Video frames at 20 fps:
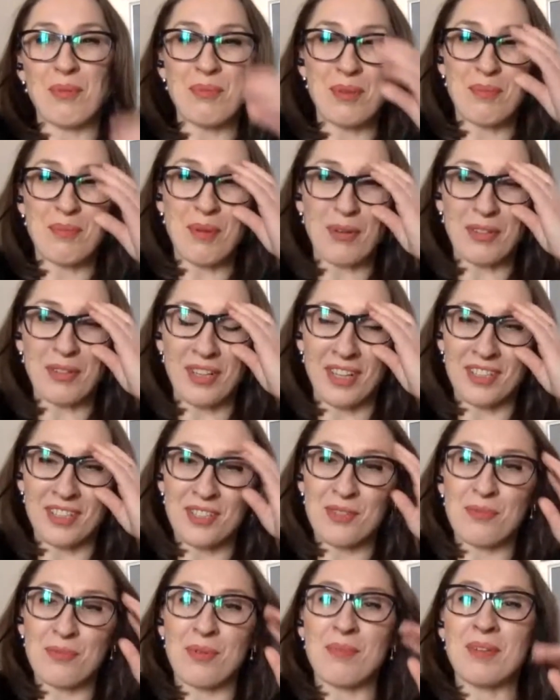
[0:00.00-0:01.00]
about
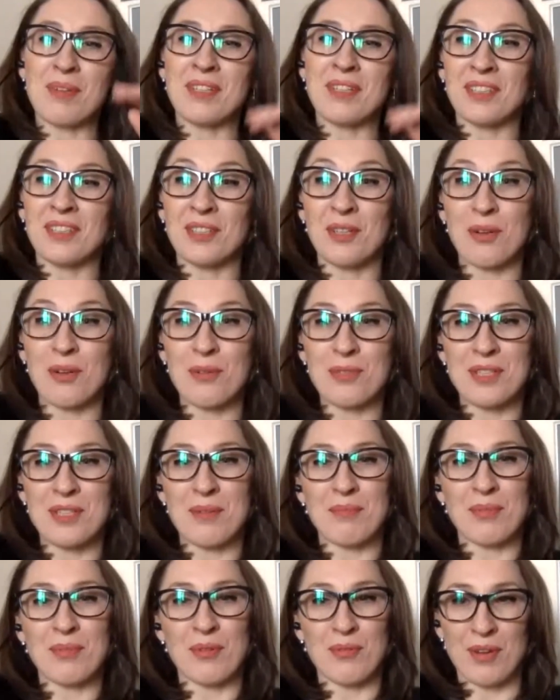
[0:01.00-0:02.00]
100 women in the Go
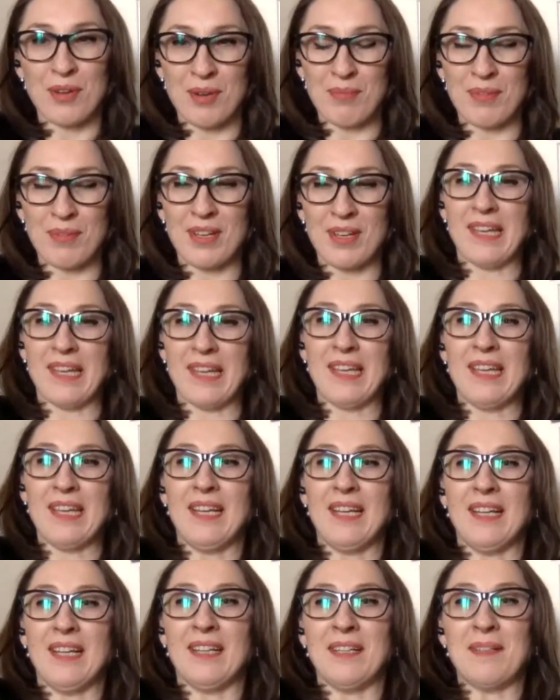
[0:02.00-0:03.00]
STEM program.
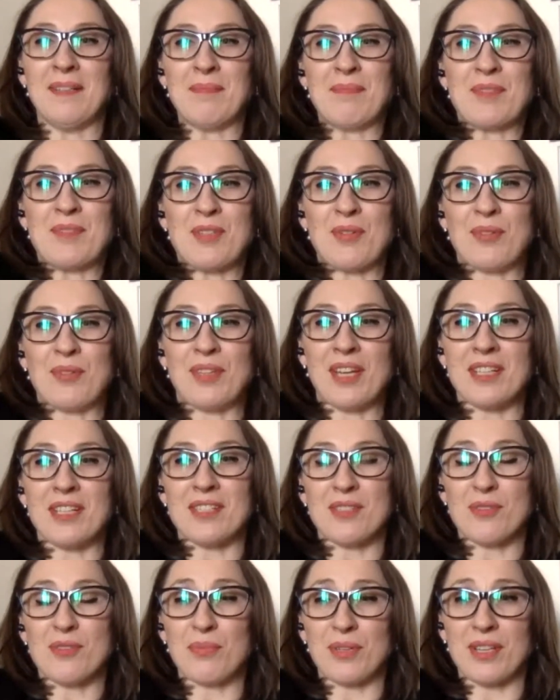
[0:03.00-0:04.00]
So
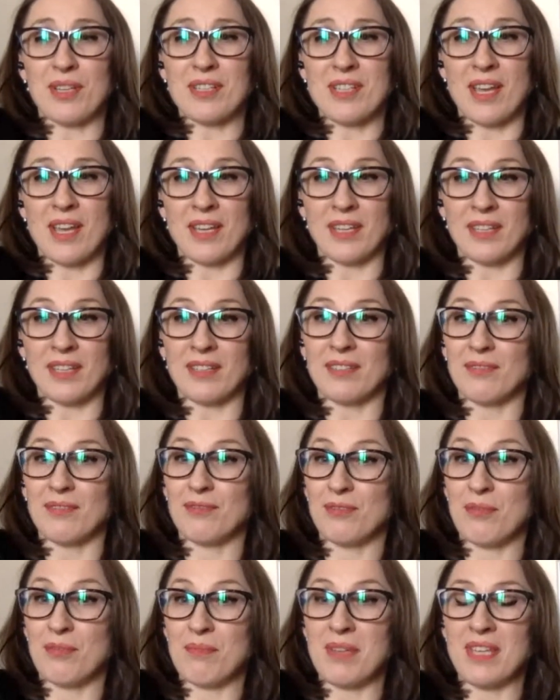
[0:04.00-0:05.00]
that's super exciting
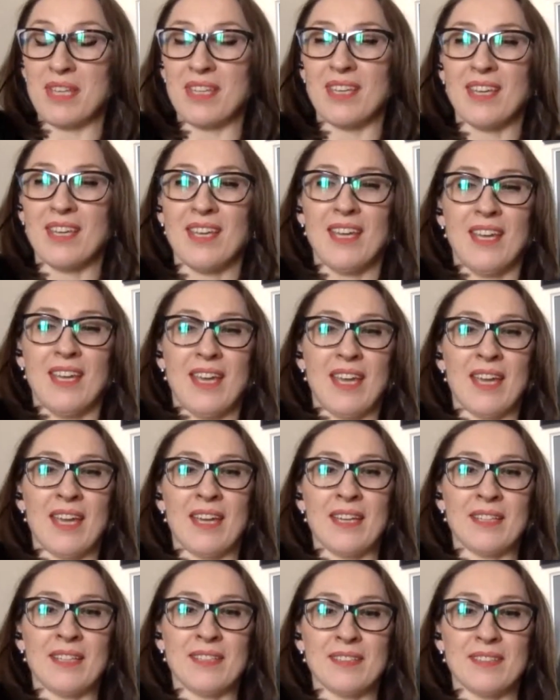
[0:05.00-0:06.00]
for me.
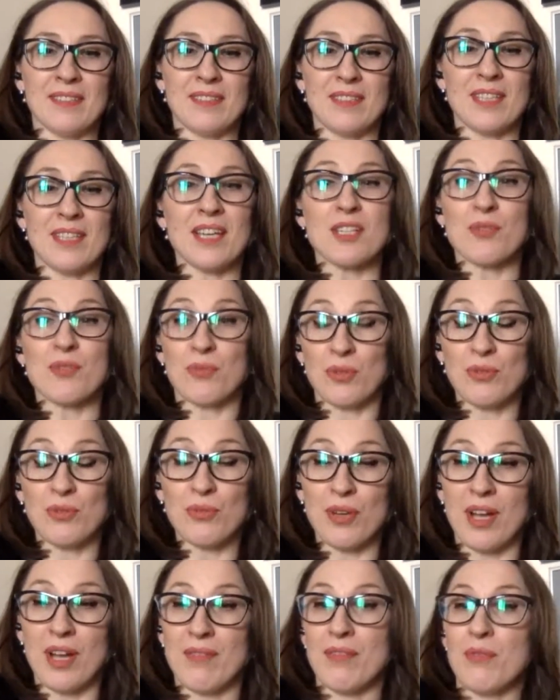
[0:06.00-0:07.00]
And yes, we
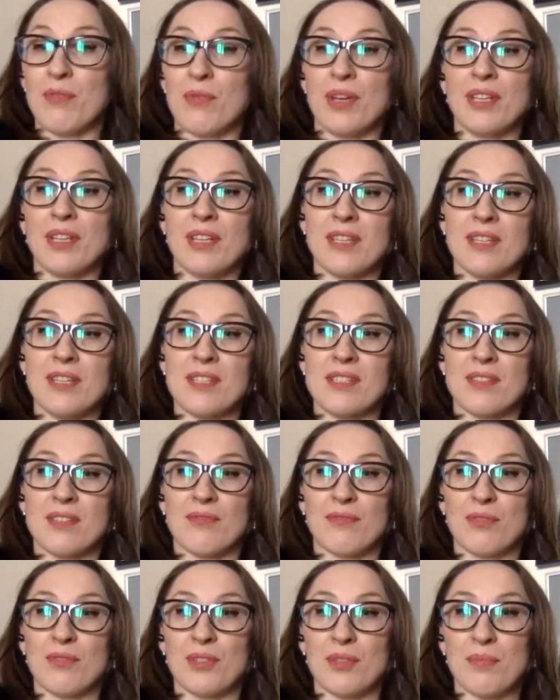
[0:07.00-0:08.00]
do have a wait list
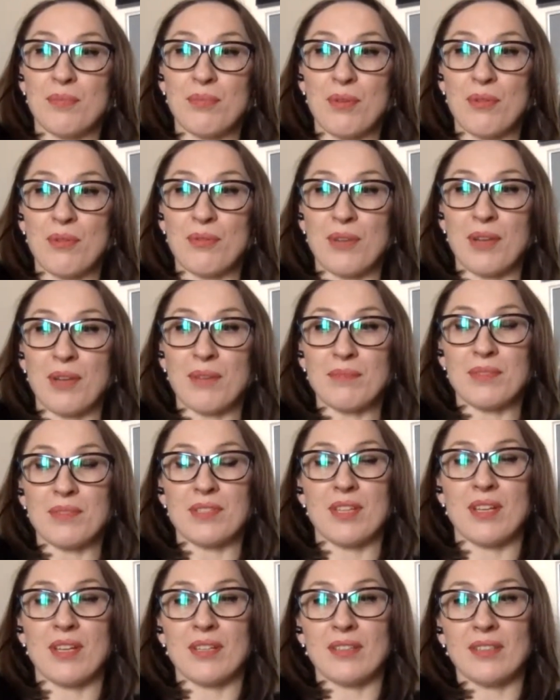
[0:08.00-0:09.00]
for the programs
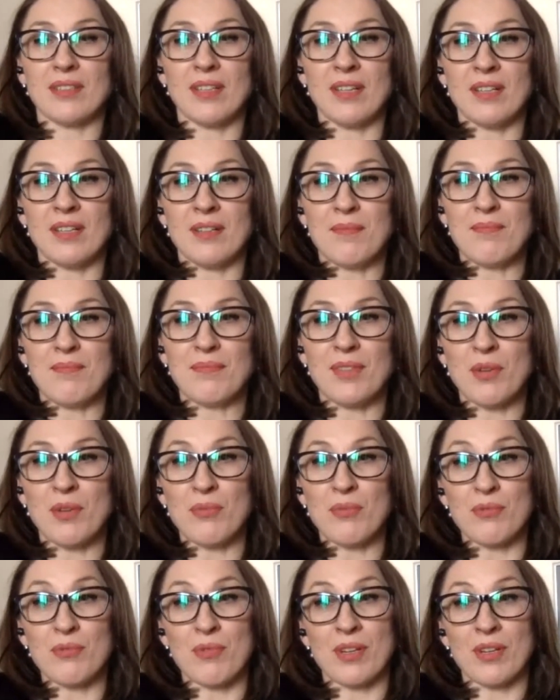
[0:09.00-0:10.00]
that, that
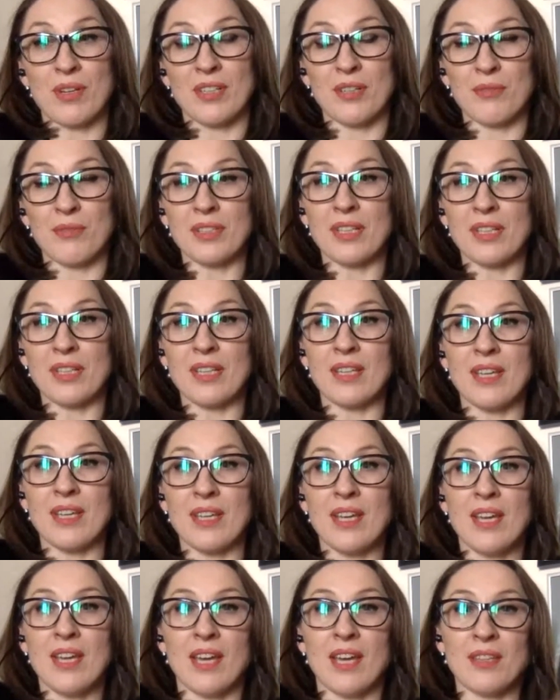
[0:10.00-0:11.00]
we run currently.
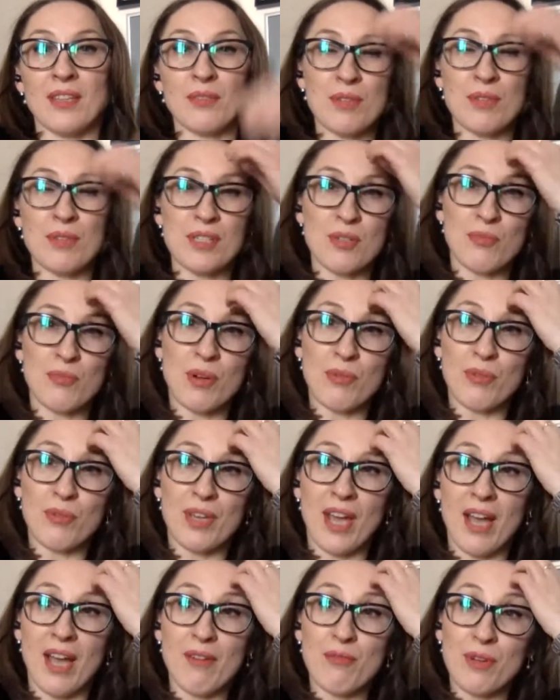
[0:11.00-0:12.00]
And the reason why we
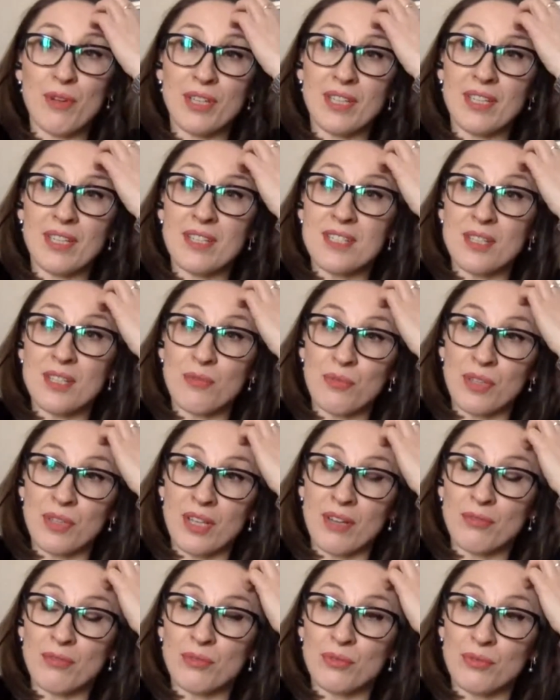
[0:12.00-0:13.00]
have wait list and we
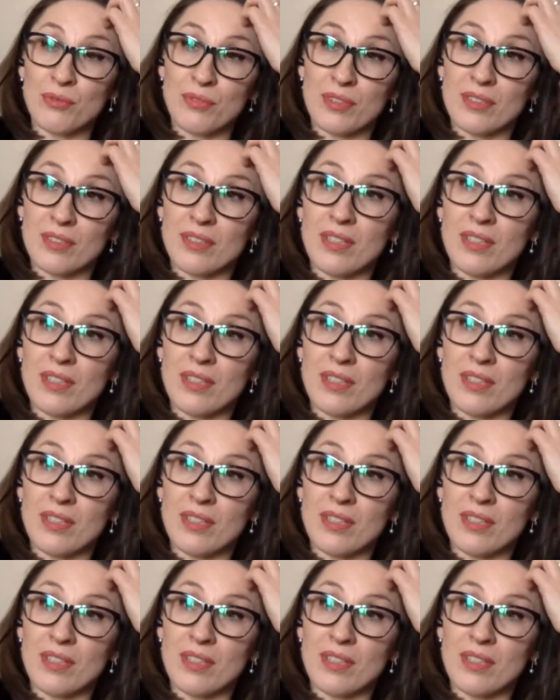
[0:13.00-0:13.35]
love to